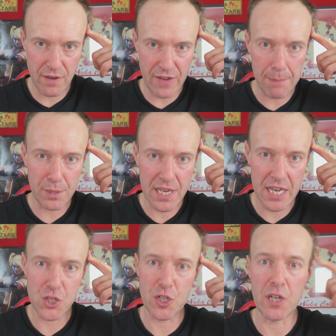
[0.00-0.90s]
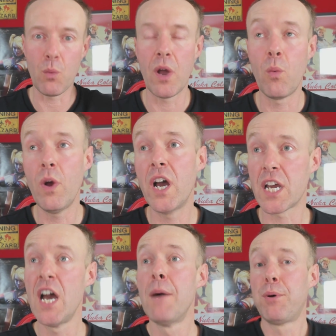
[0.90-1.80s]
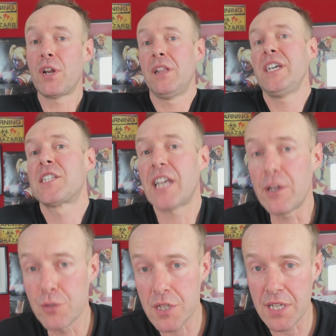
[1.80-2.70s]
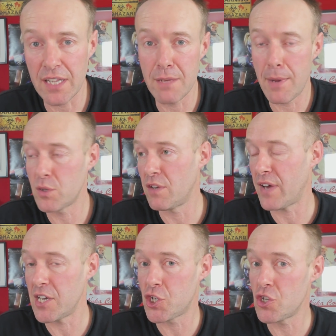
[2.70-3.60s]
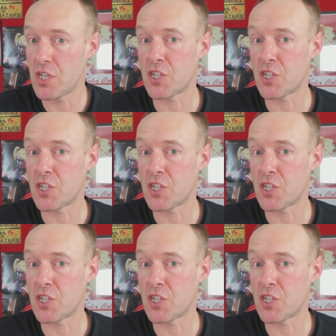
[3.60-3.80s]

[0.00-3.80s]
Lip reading: application, and it won't work, but at least I understand the motivations.